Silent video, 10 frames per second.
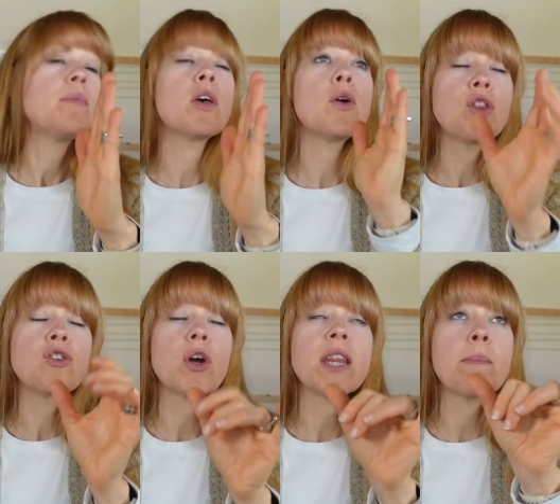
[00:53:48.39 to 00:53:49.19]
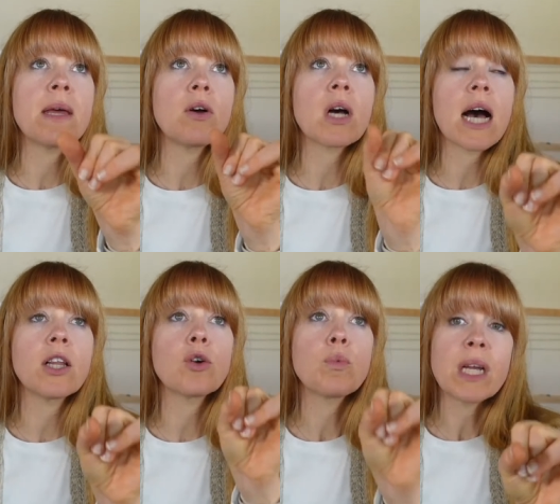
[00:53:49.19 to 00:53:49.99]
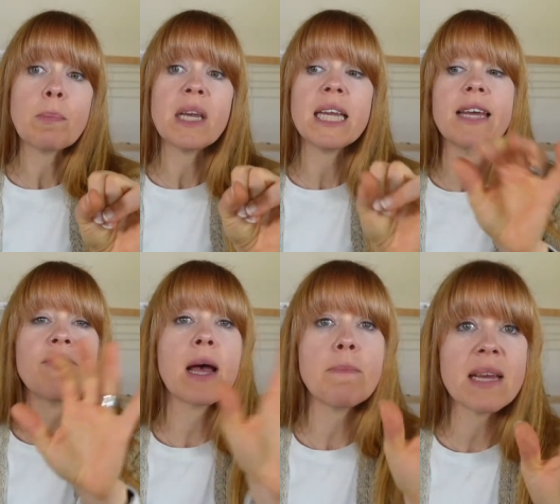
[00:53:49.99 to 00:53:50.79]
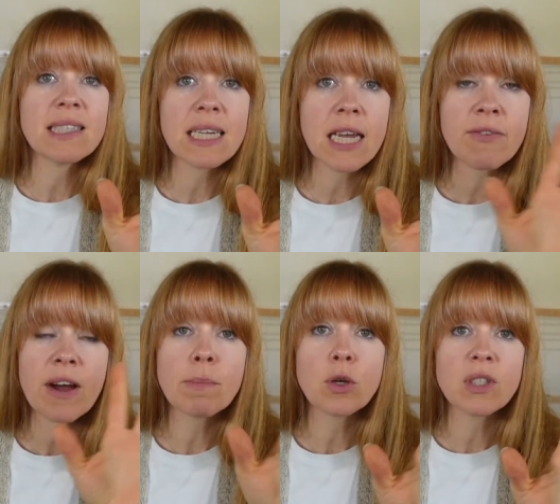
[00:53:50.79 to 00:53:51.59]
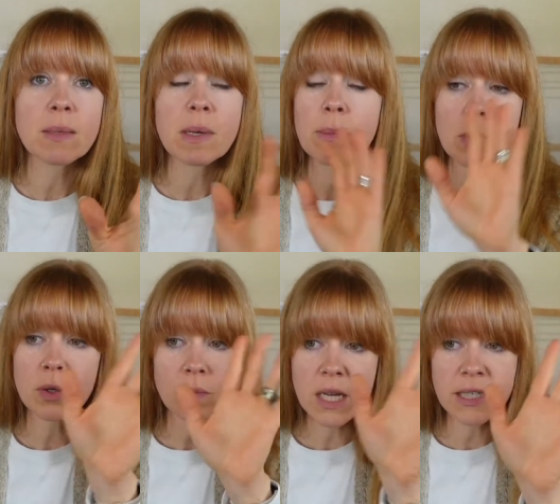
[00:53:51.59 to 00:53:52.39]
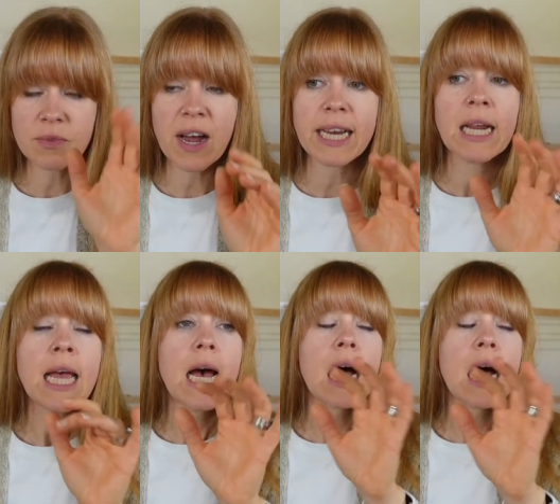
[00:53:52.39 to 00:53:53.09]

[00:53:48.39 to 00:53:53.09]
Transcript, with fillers: the, sorry, the middle color repeat, if I'm missing, if I'm losing people, it's fine.